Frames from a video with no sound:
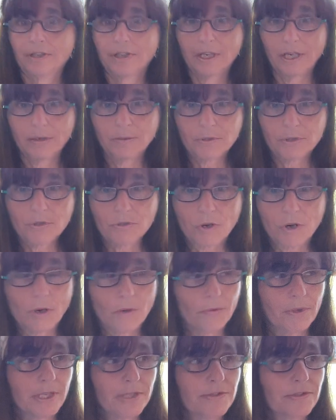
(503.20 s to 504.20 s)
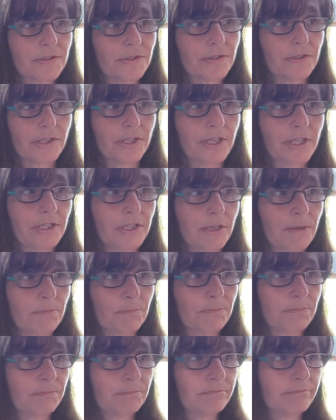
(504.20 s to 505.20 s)
was always
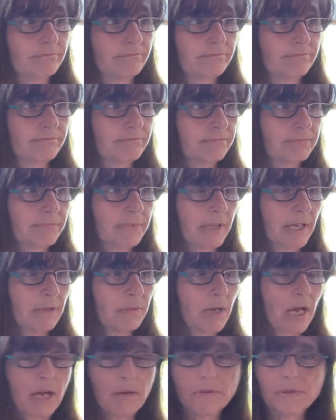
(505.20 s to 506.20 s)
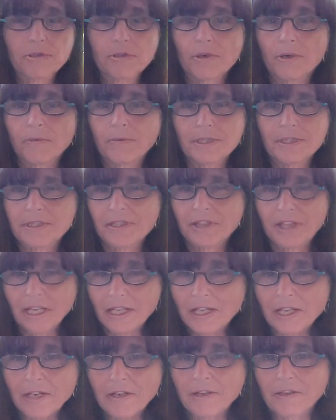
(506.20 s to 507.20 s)
I was always
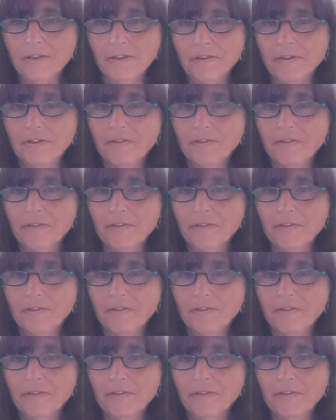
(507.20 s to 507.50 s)
thinking